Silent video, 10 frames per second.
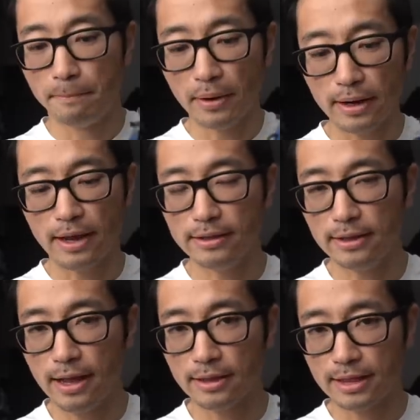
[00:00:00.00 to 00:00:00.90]
But
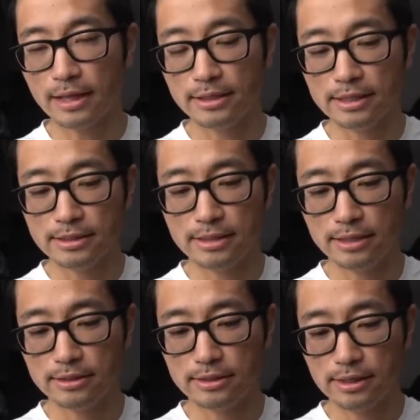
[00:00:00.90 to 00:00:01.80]
at that
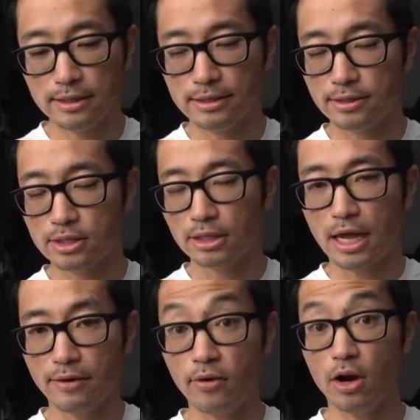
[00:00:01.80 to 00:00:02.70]
distance, there's a
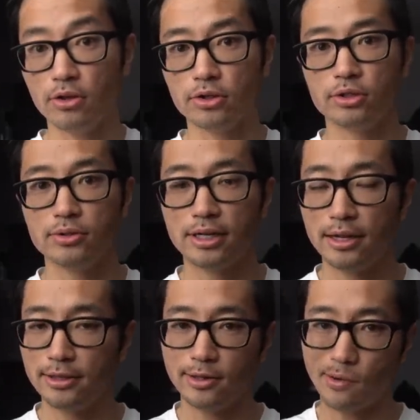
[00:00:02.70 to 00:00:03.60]
lot of other shoes that
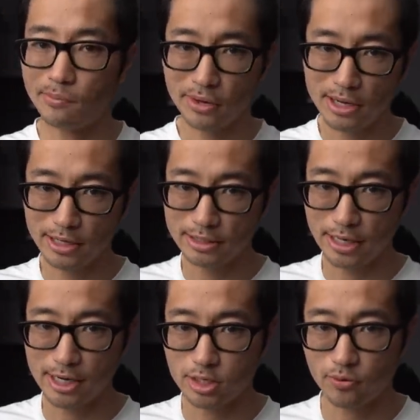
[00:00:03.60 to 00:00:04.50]
I think are pretty
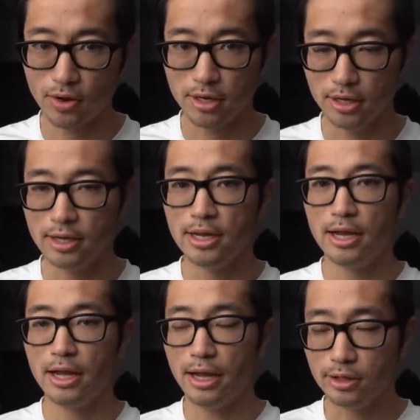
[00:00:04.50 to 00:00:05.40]
exciting to run in
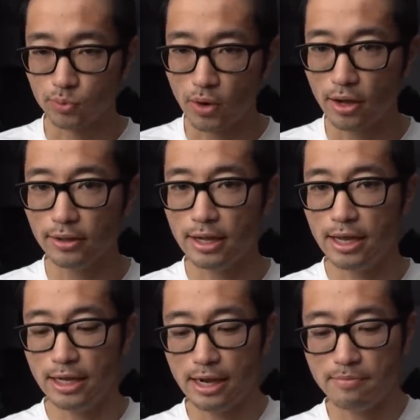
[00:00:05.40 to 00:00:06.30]
as well.
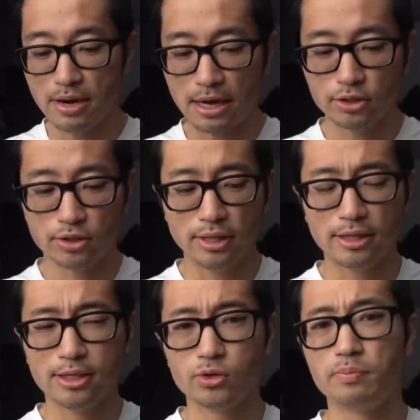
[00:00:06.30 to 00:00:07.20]
And I'm not sure that
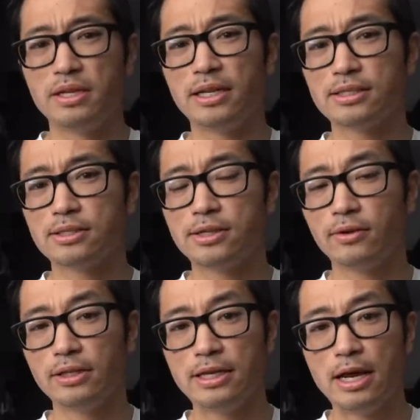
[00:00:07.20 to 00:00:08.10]
this would be
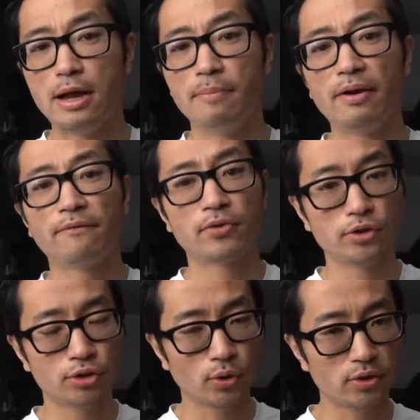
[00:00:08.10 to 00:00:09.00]
necessarily my
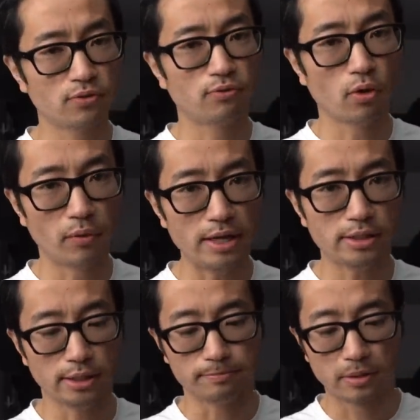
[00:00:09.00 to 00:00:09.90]
first choice for
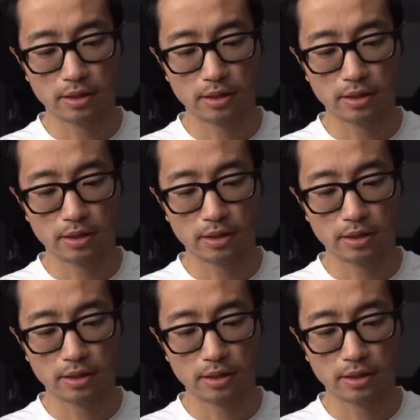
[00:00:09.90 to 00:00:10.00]
racing.